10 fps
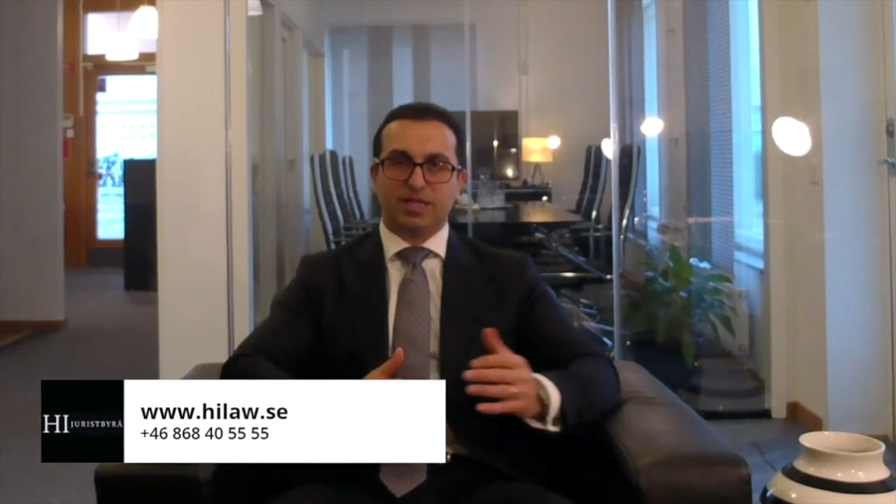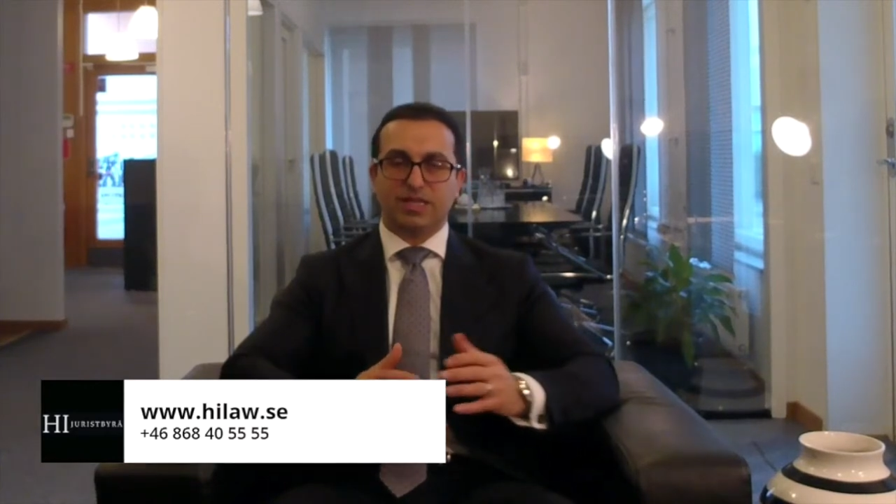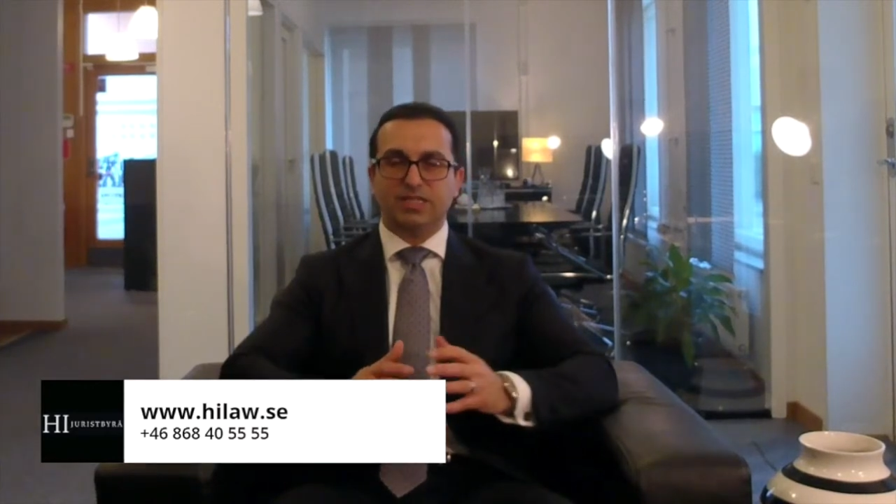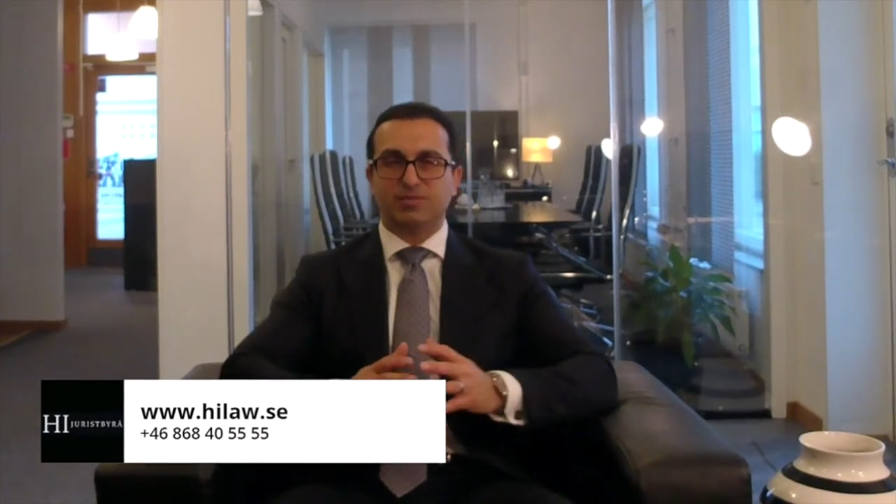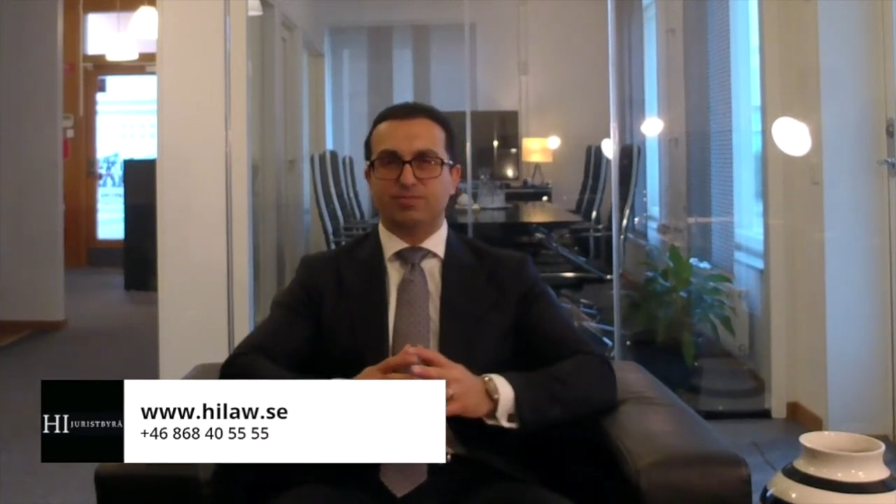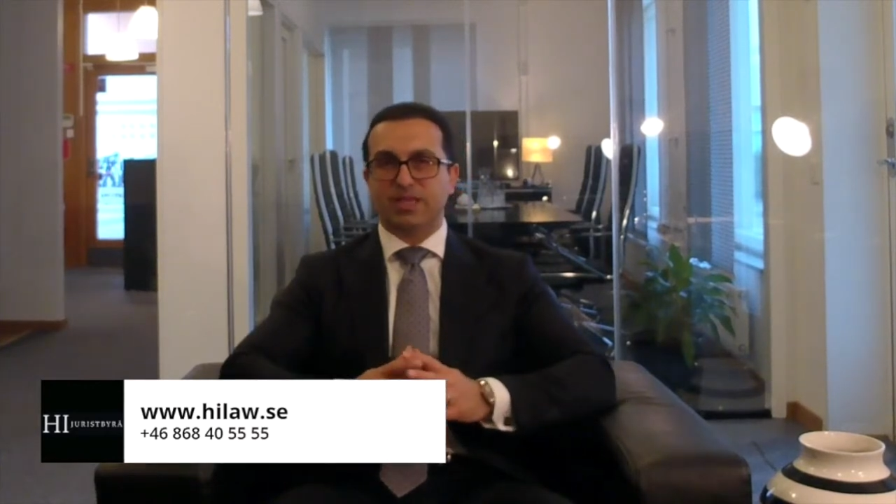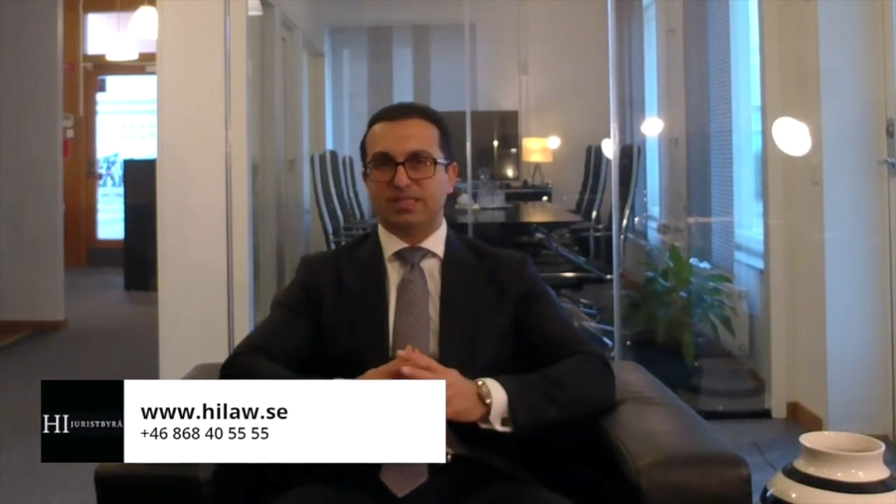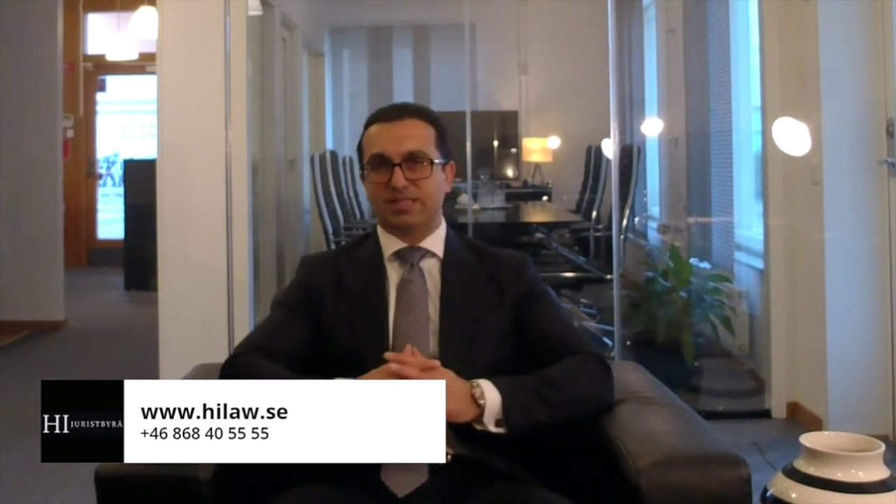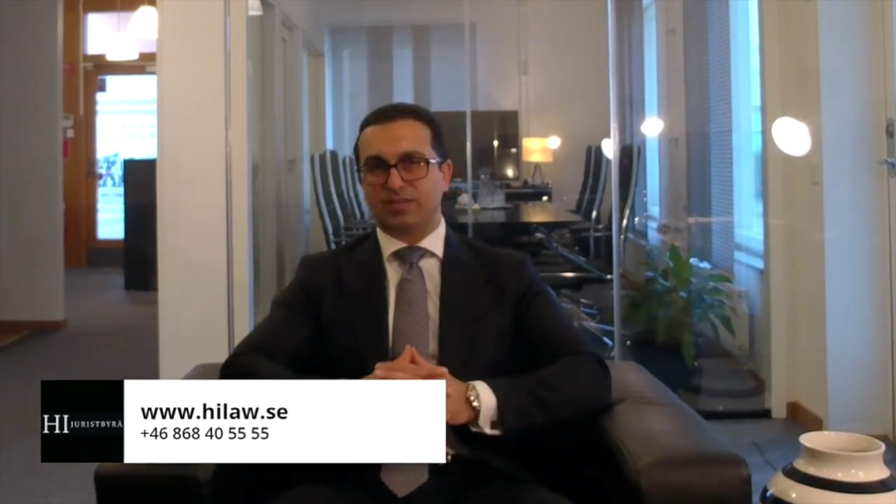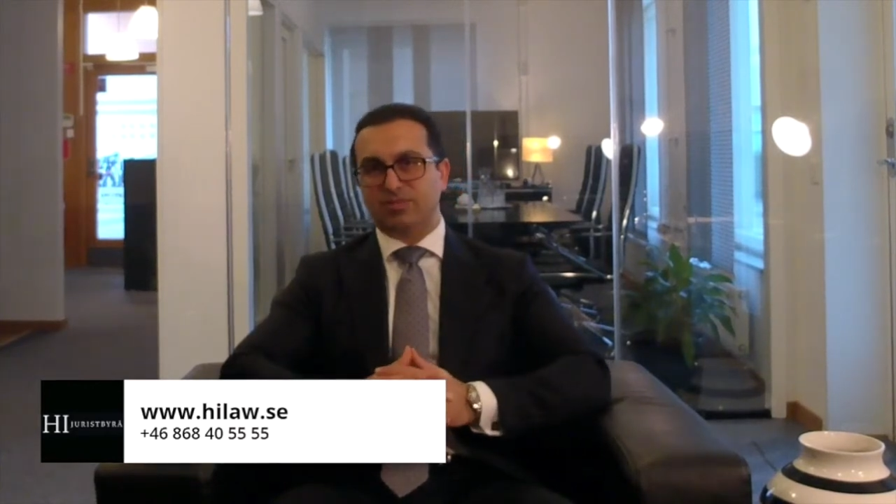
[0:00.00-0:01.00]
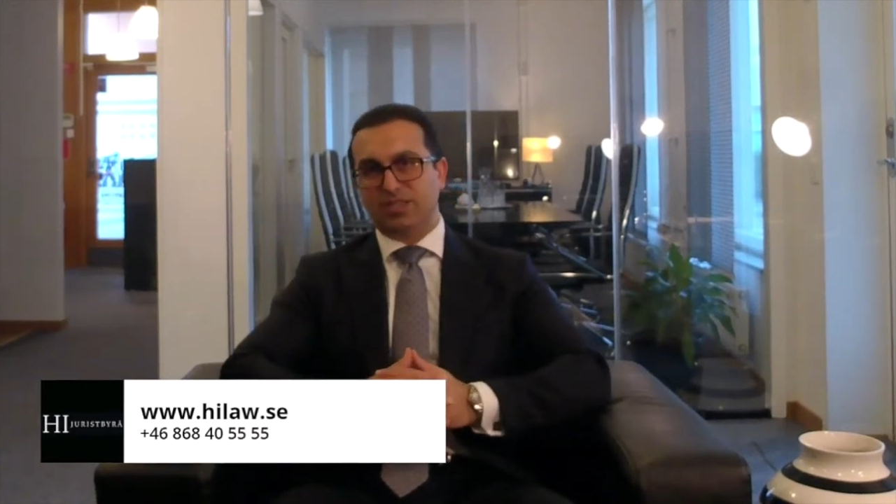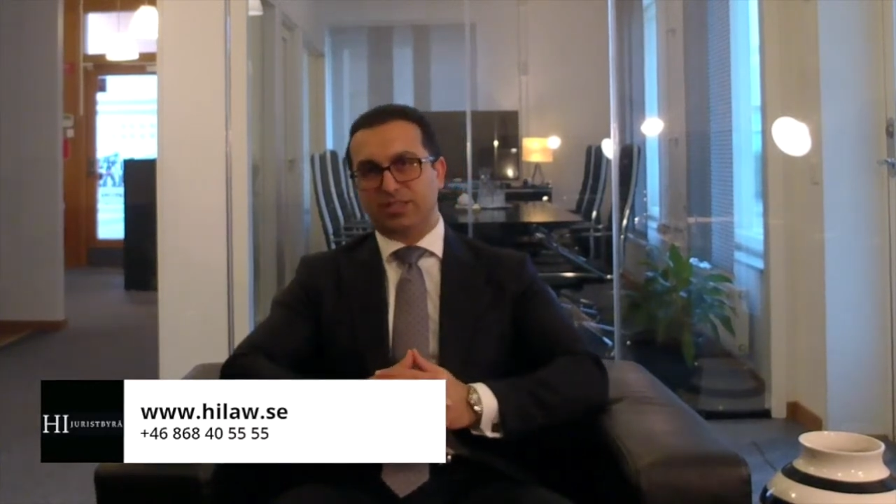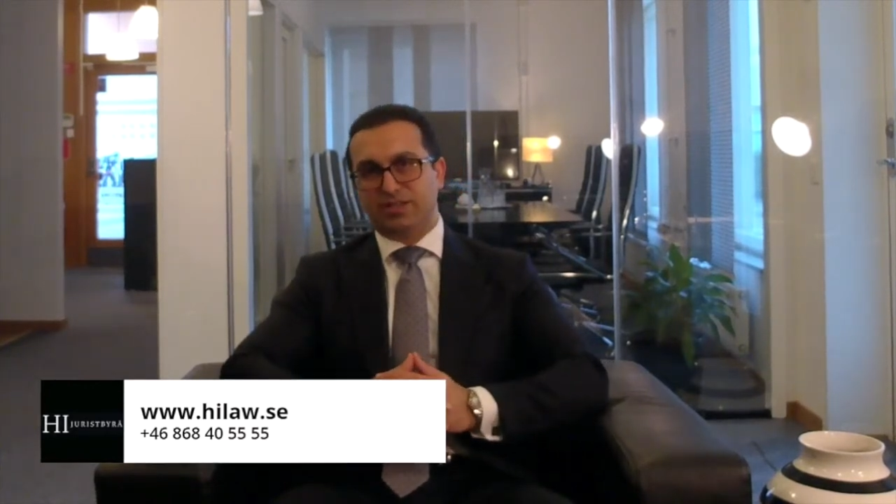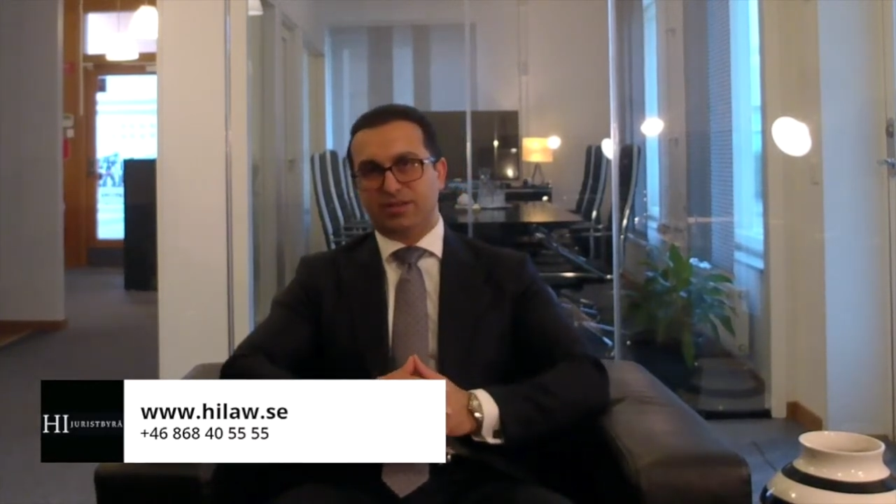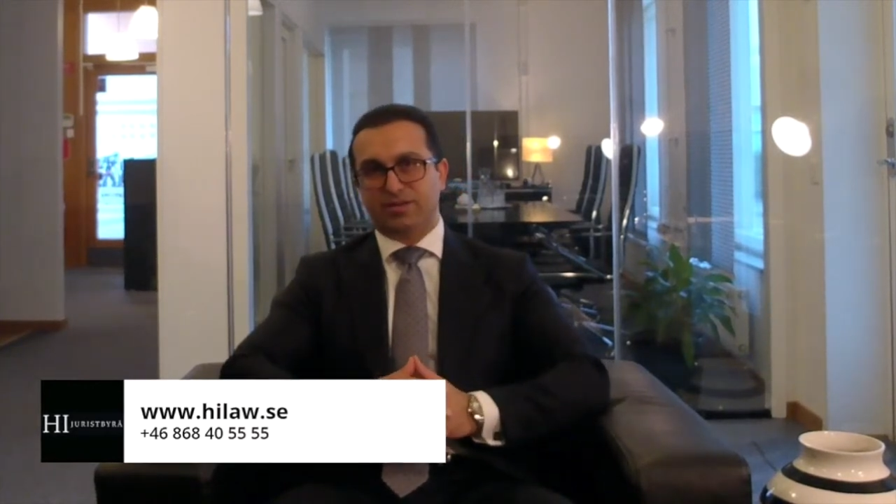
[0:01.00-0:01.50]
Let's make something
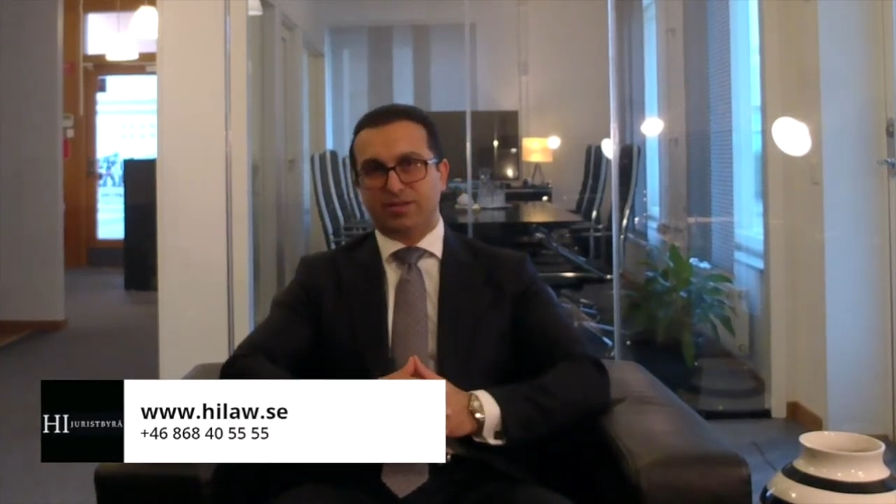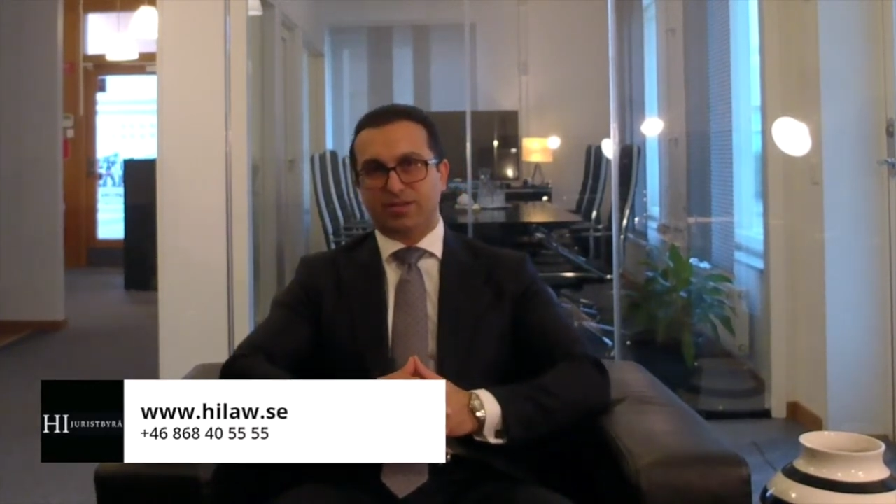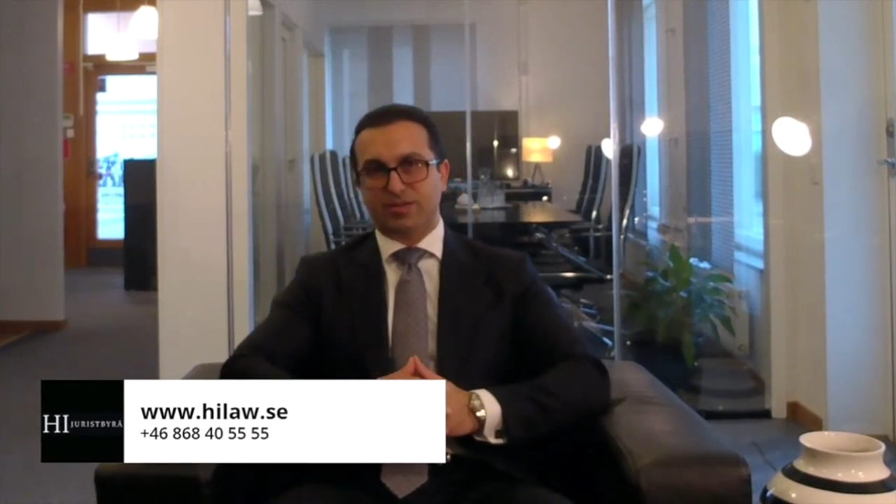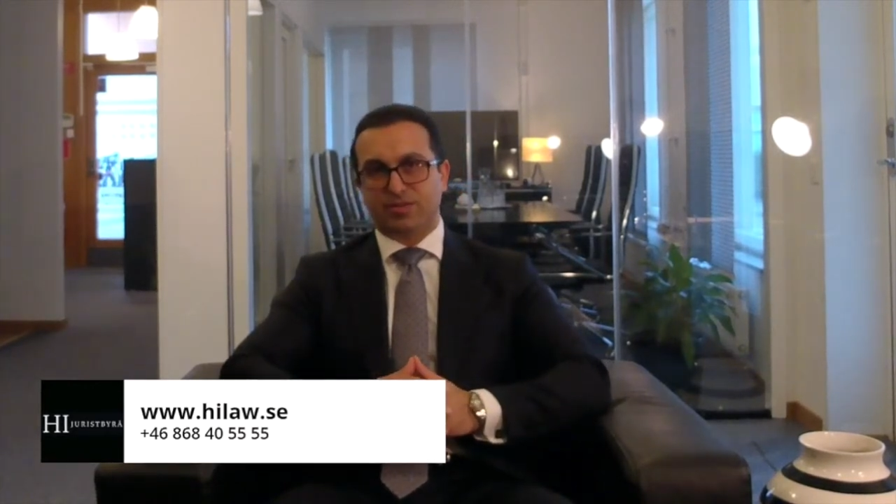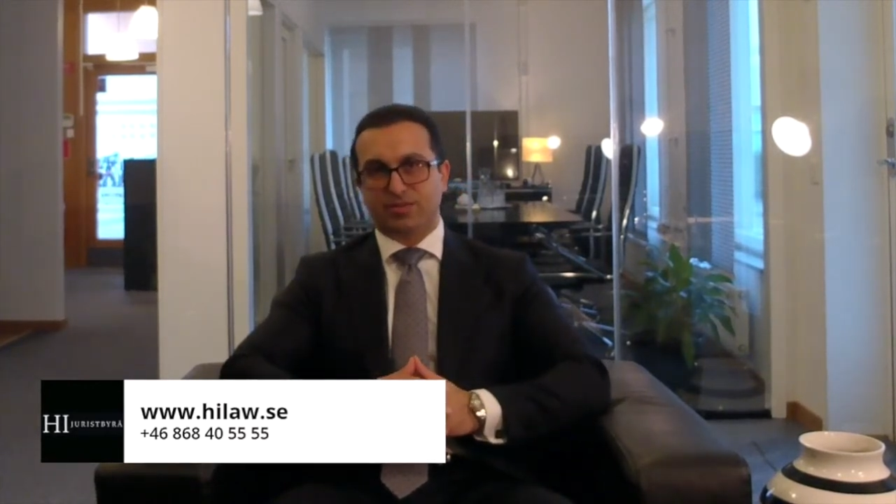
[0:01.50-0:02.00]
clear here.